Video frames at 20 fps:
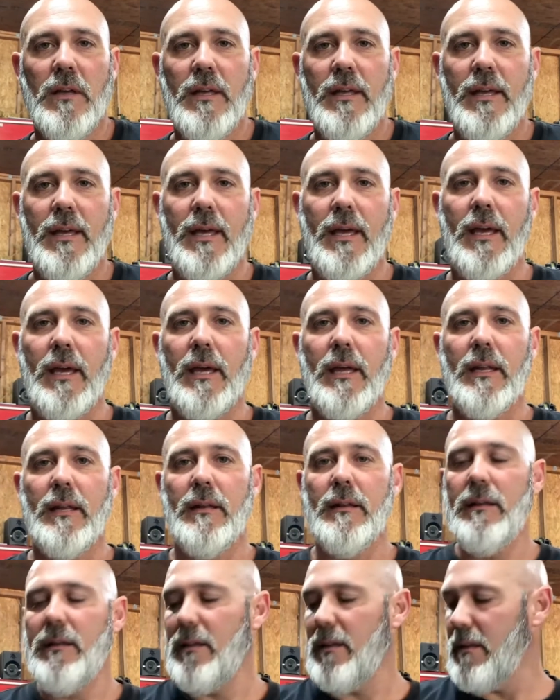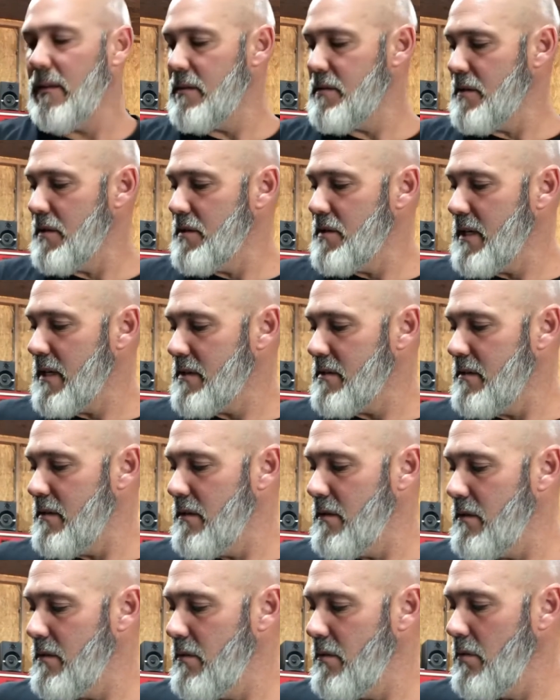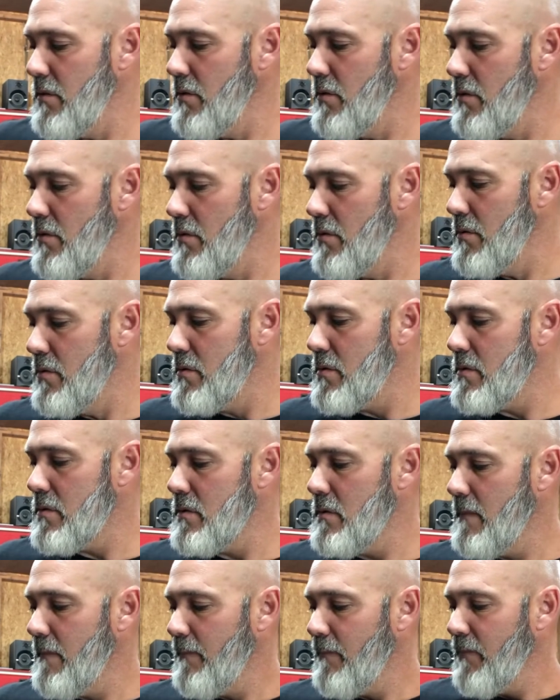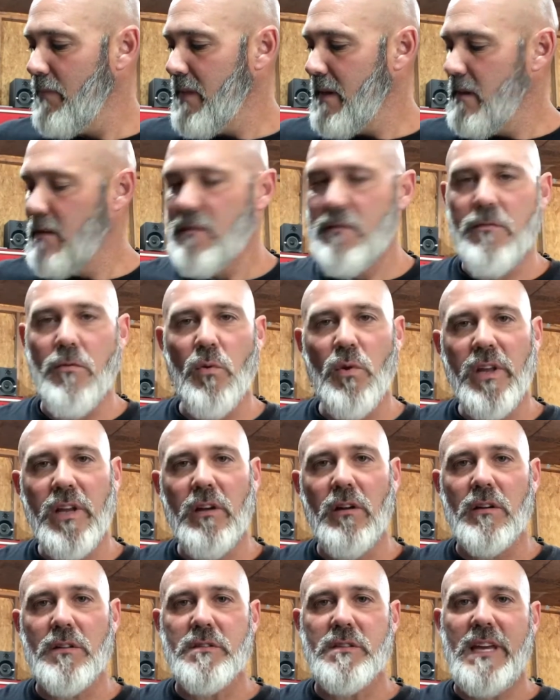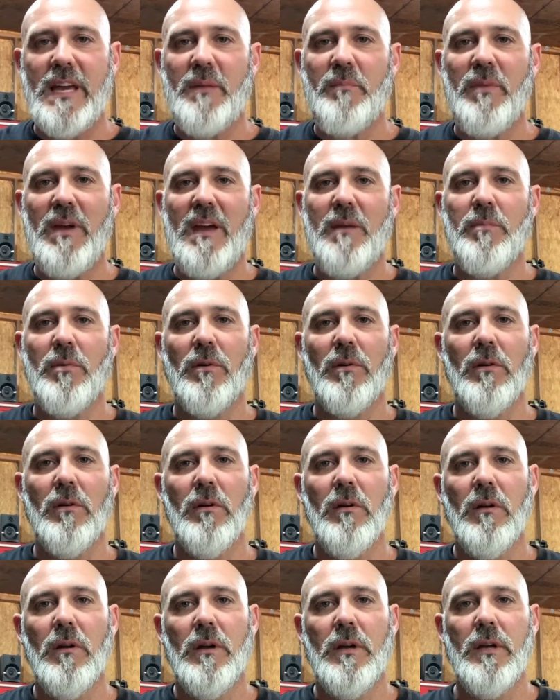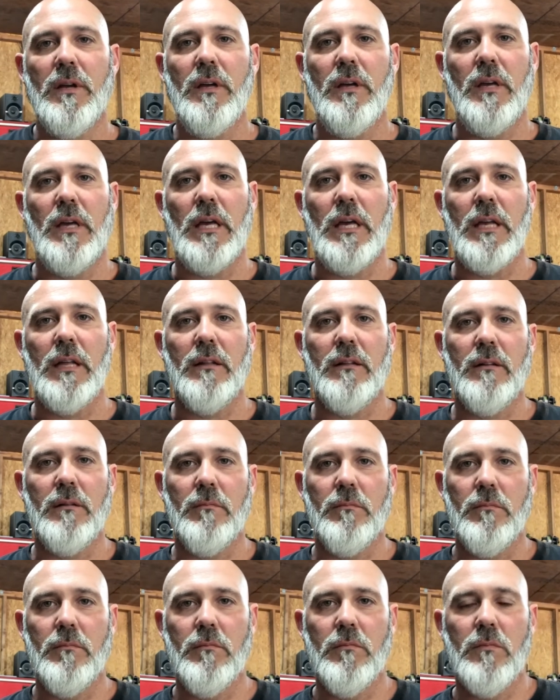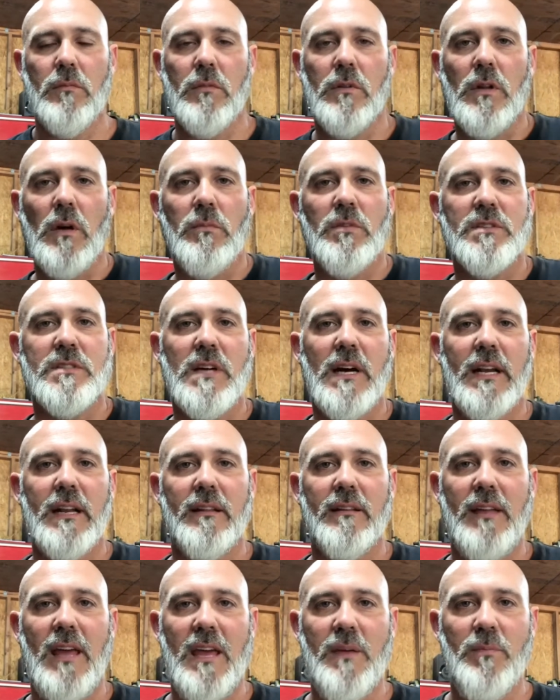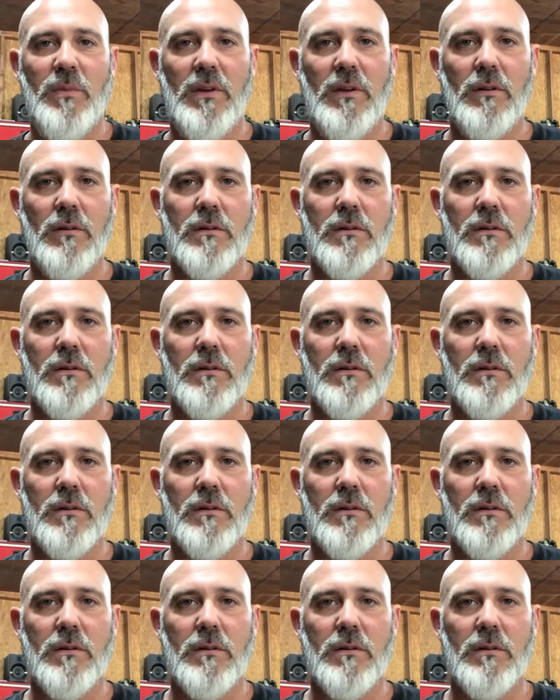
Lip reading: and it suggested to use 40 grit sandpaper and double-sided tape it, or